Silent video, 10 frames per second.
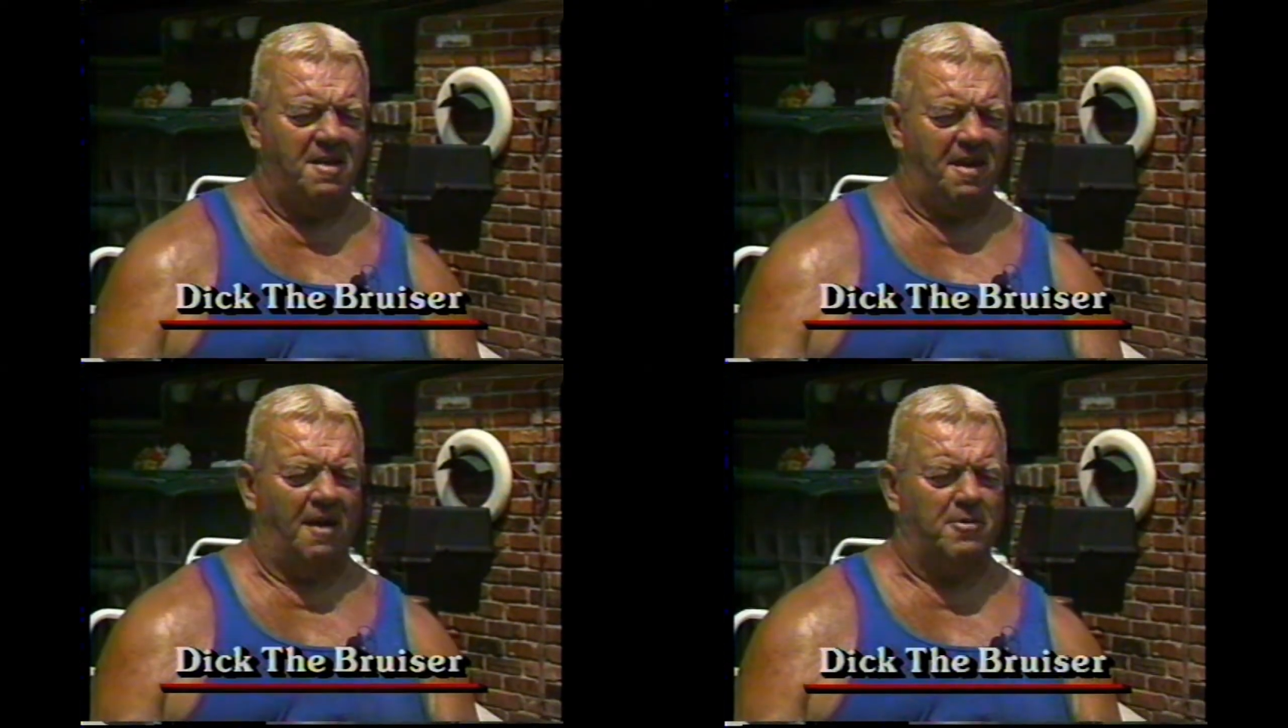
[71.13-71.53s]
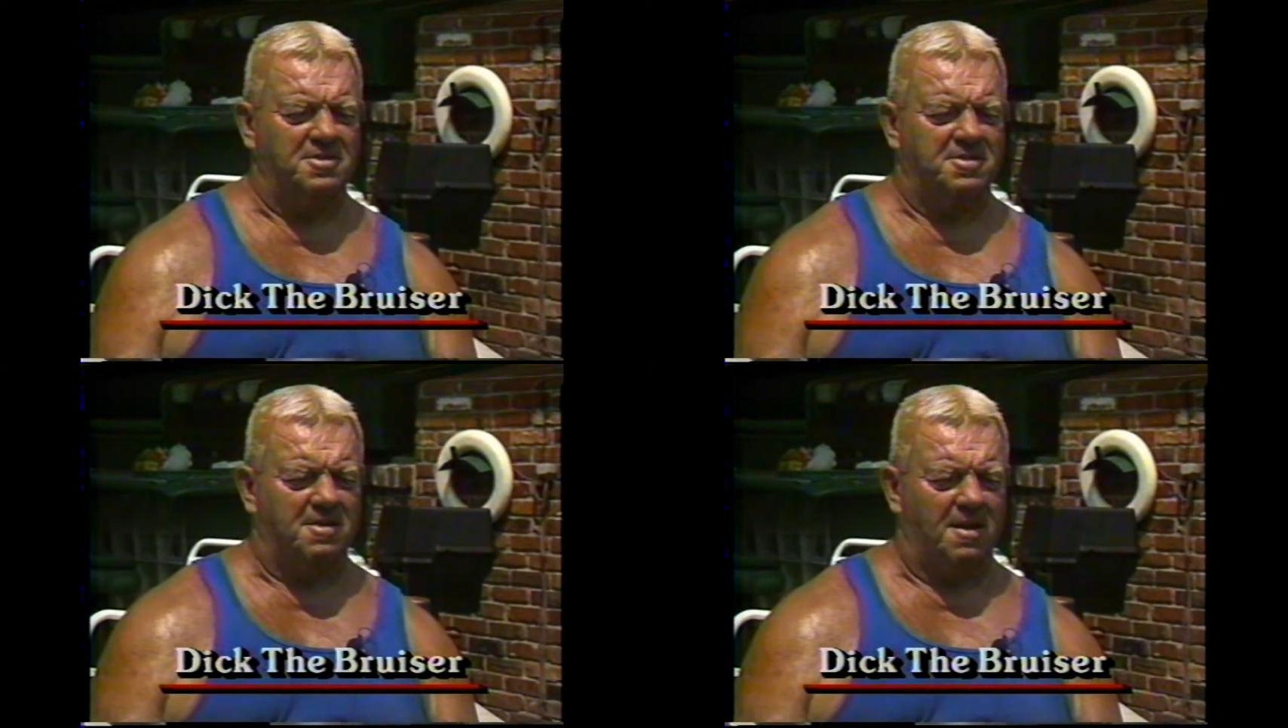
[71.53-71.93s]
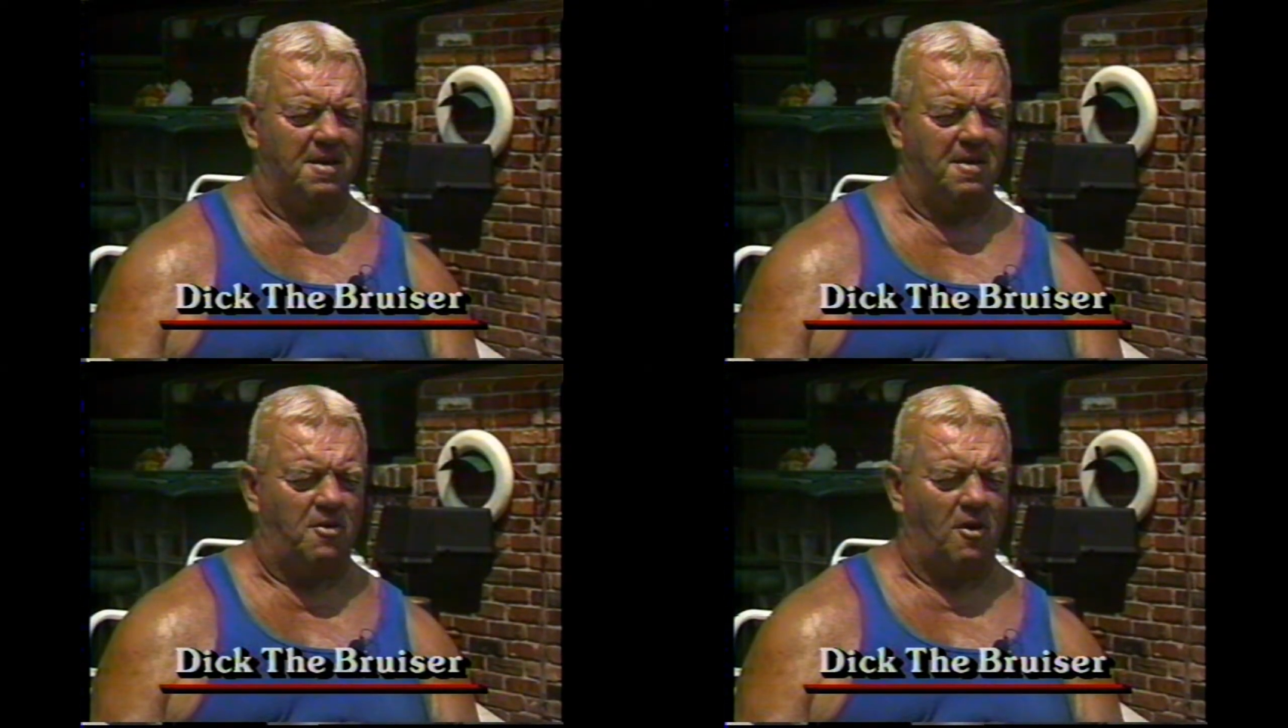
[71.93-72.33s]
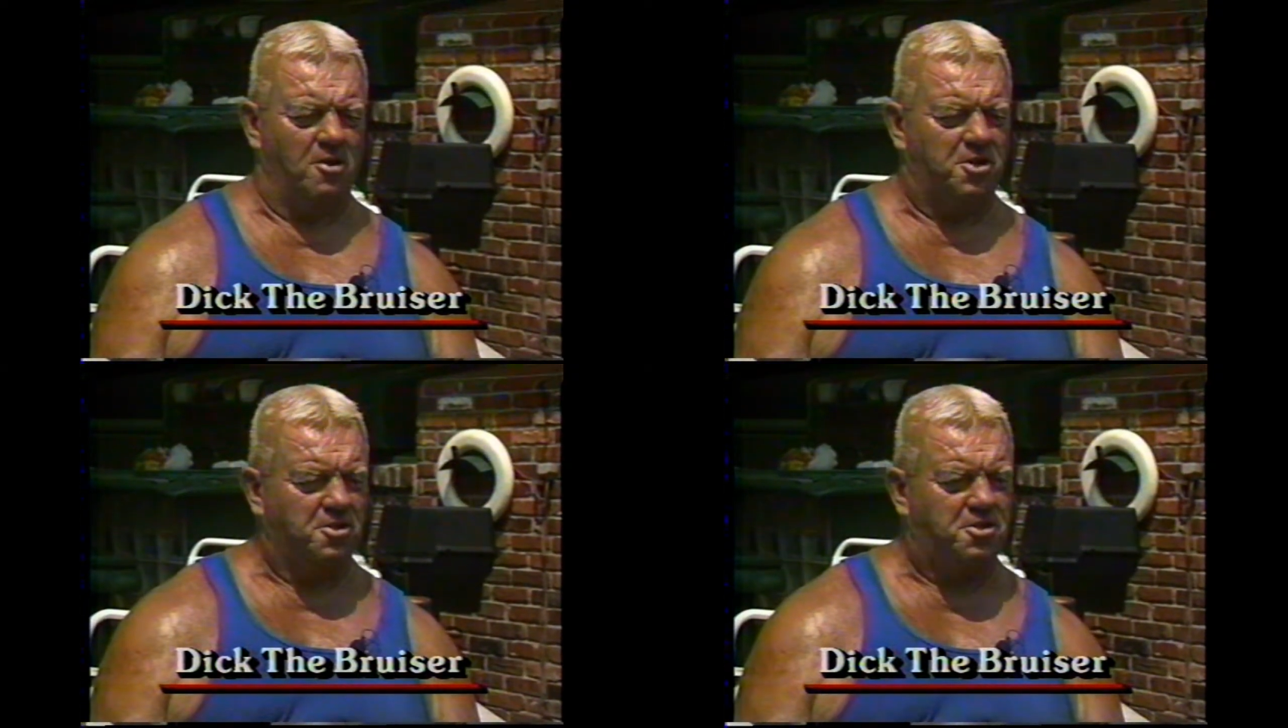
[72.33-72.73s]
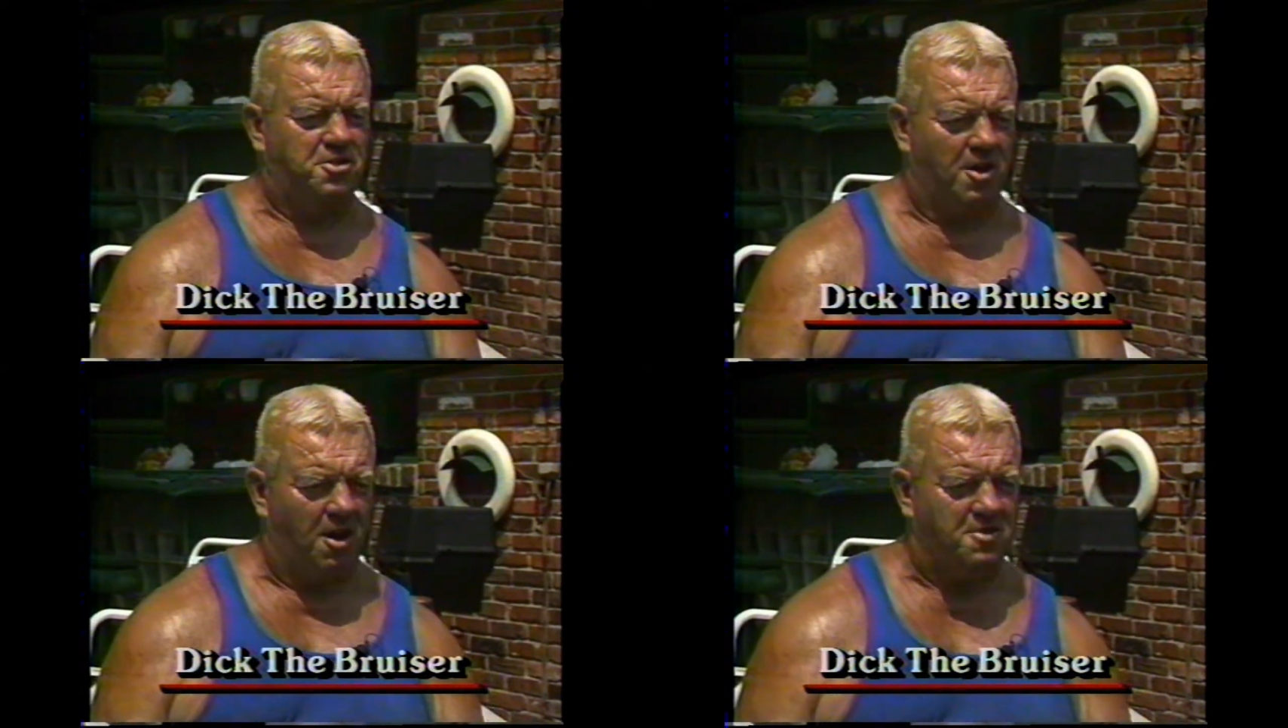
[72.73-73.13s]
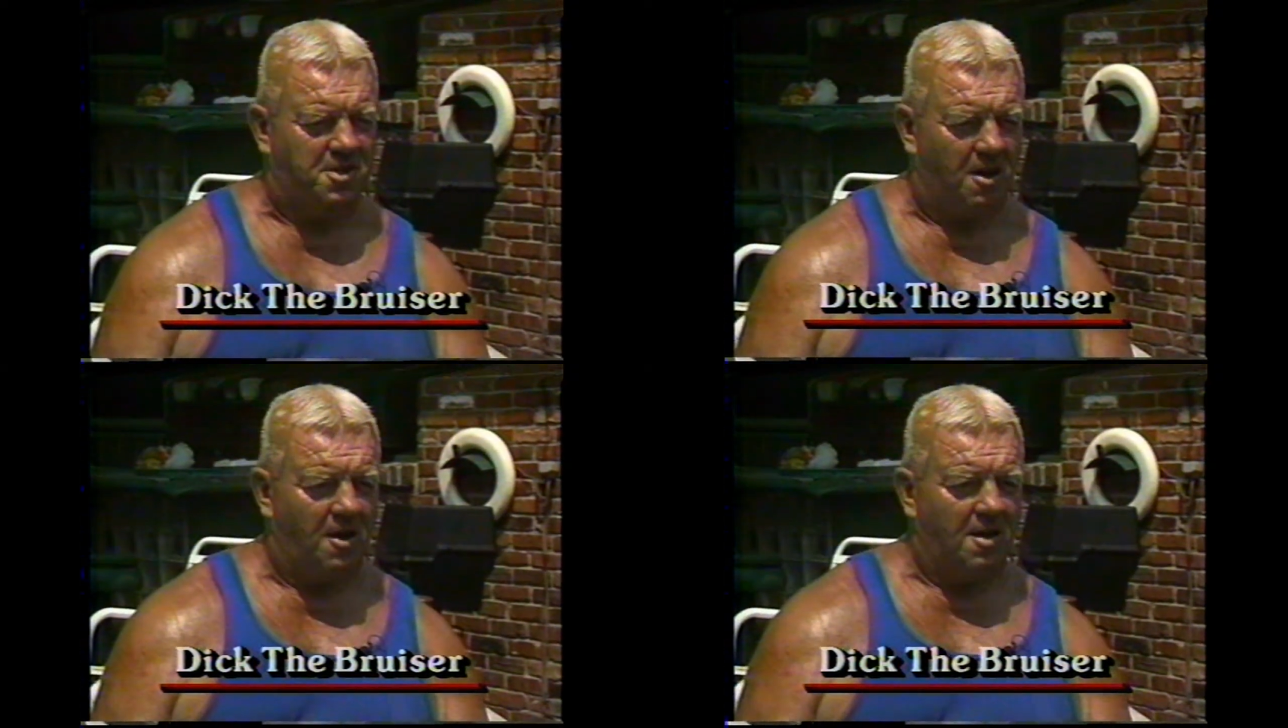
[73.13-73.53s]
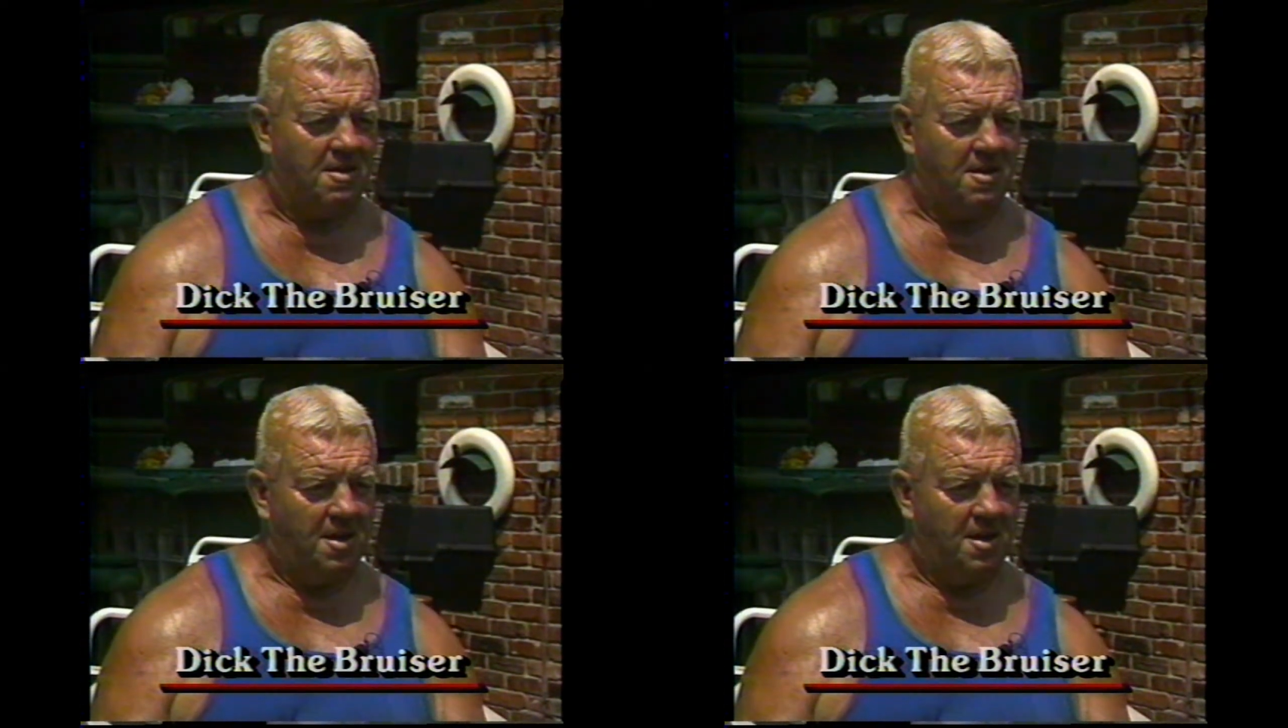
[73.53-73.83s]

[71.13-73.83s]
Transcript: That was Gorgeous George era.